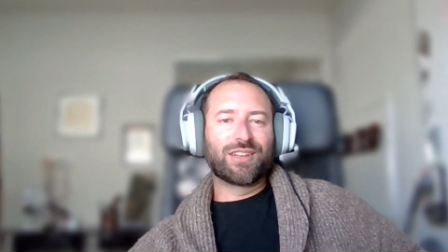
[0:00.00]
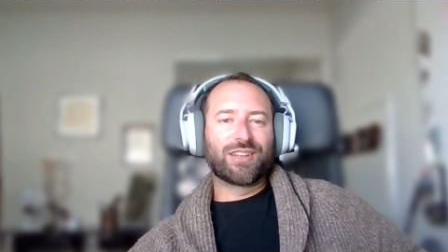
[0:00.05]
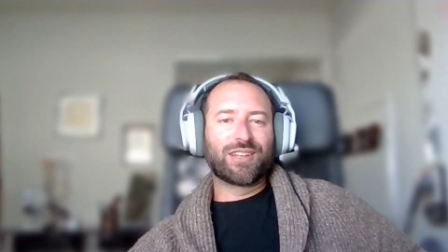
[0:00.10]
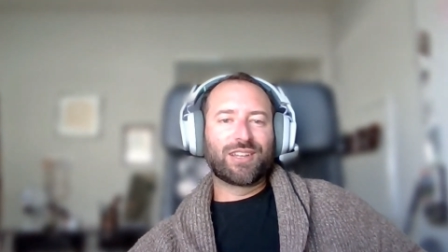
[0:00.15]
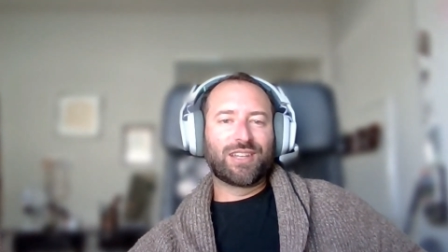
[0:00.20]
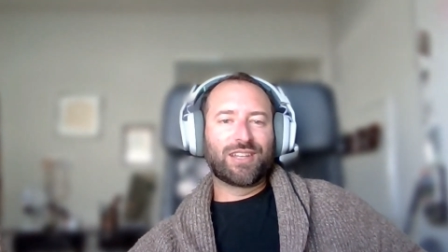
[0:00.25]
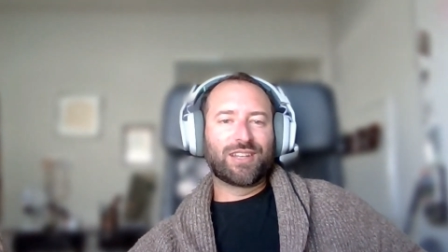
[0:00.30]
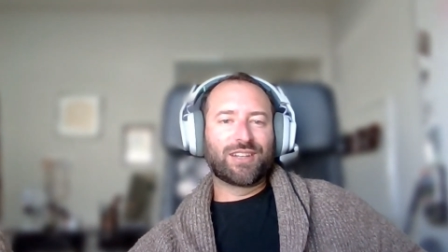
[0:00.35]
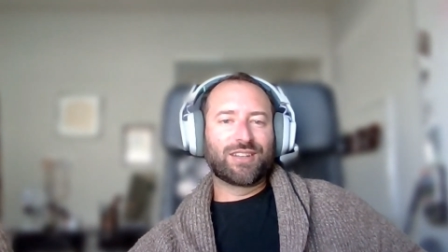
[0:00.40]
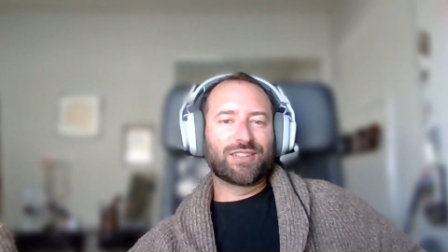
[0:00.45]

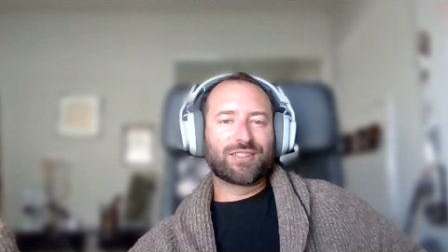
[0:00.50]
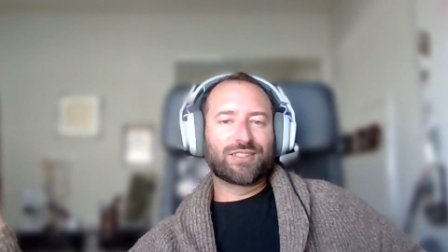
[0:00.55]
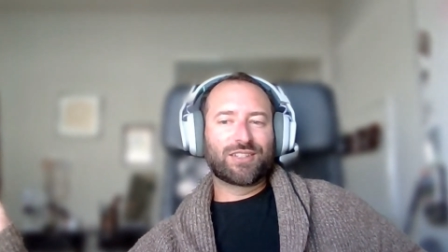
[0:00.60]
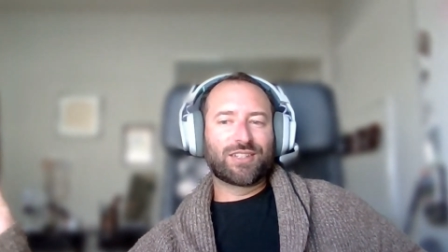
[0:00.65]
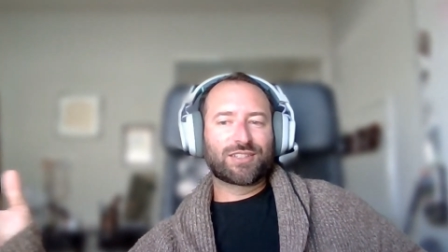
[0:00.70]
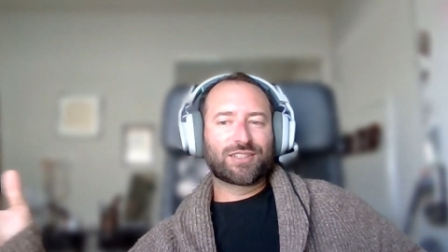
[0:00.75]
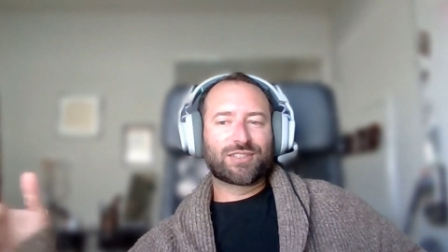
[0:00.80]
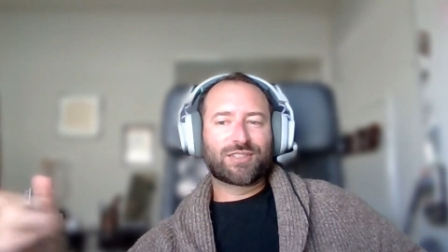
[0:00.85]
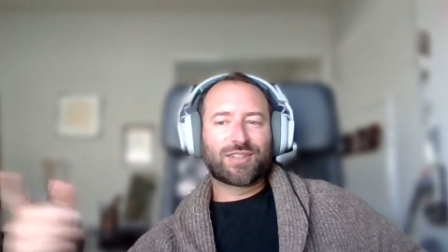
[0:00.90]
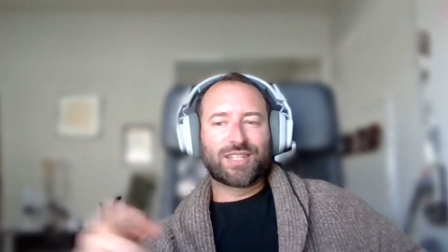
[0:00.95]
in
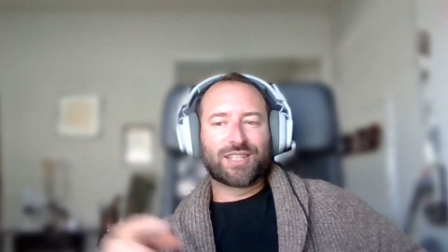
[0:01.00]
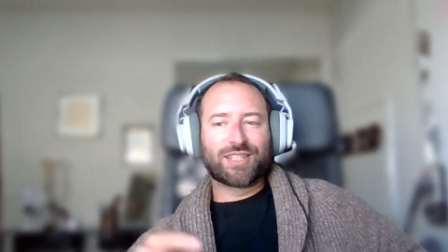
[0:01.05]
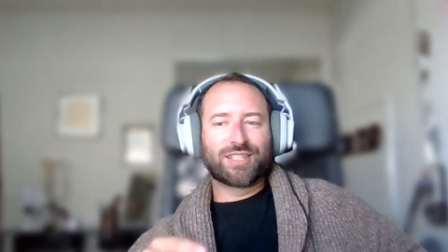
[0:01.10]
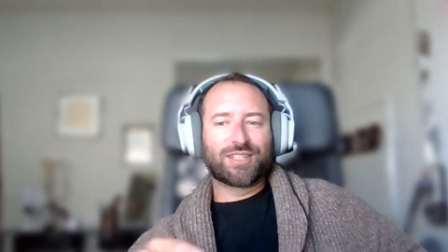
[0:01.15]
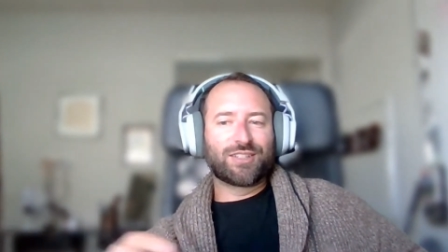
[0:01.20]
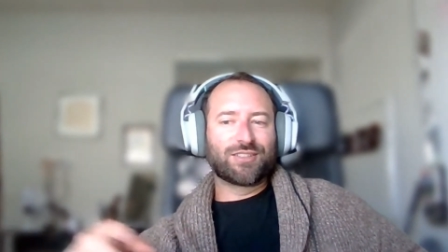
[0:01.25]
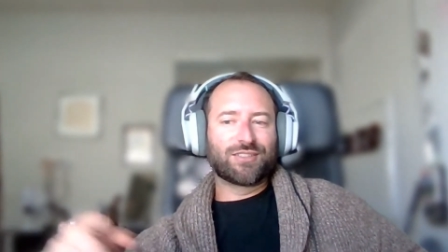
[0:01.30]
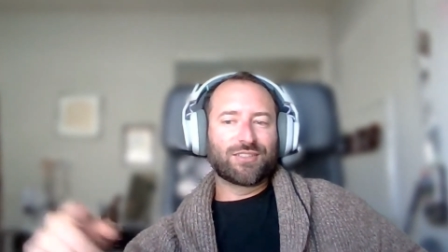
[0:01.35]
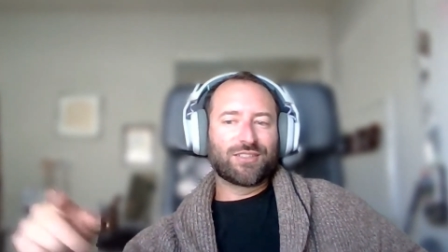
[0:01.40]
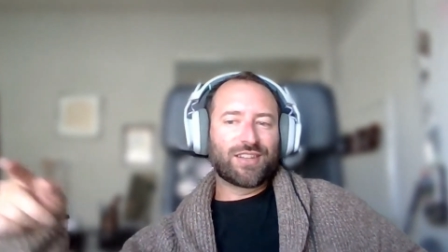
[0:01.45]
a straight
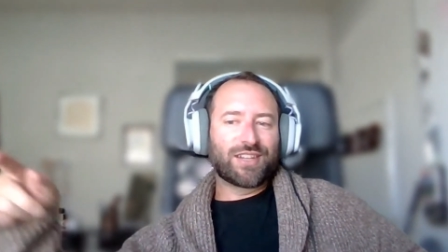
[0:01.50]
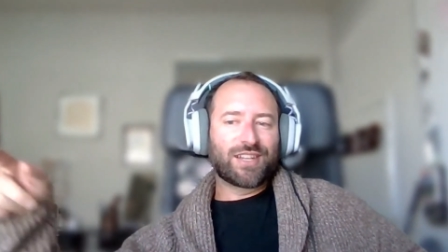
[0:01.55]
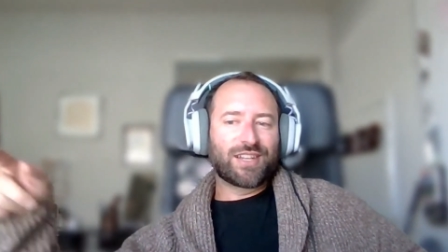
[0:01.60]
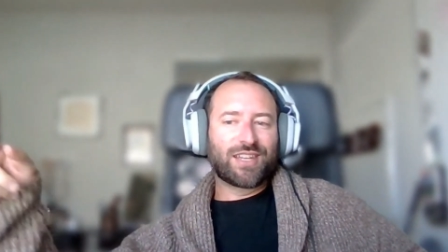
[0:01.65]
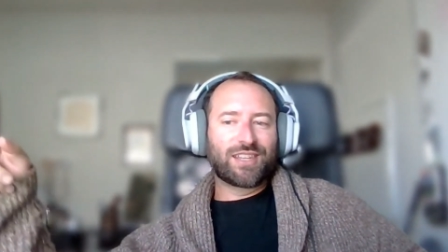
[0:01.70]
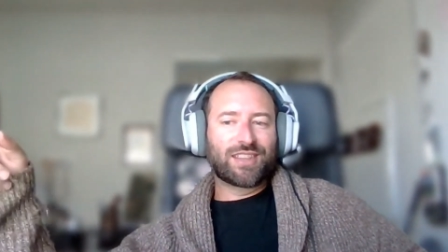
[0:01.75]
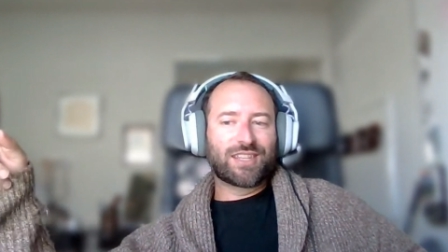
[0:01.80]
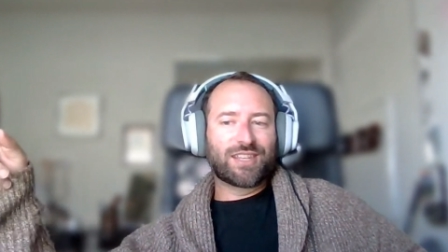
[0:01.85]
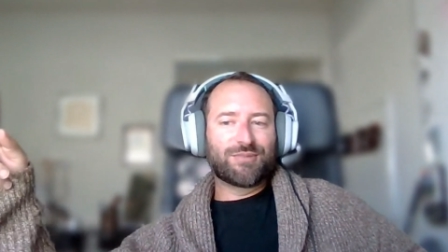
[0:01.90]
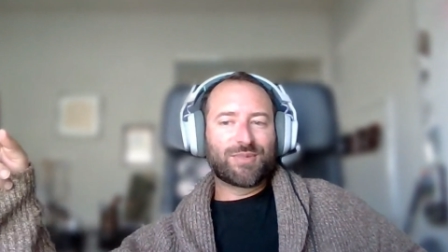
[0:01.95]
linear
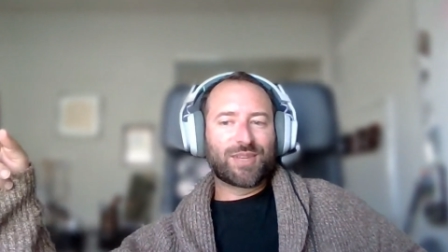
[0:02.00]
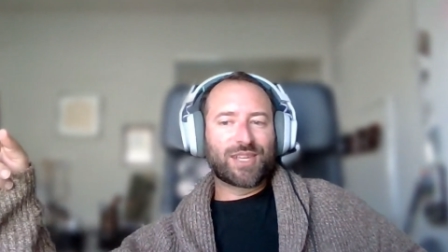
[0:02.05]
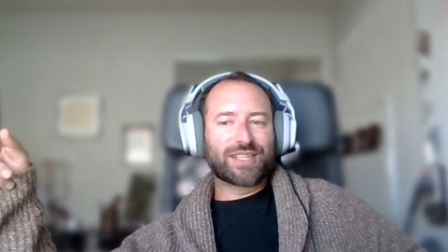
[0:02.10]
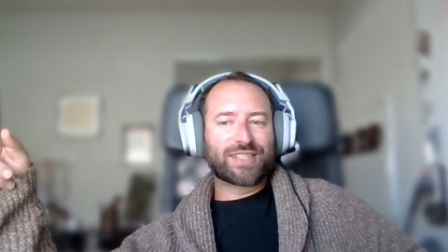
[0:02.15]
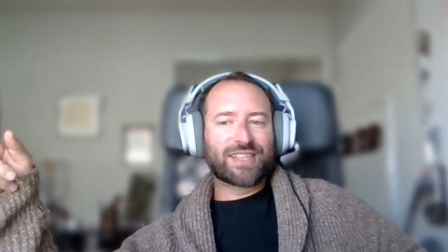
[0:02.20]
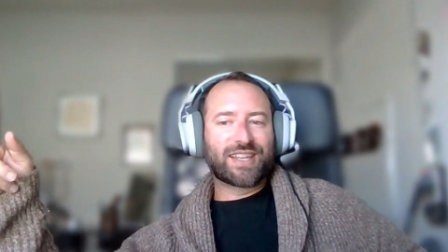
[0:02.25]
line that makes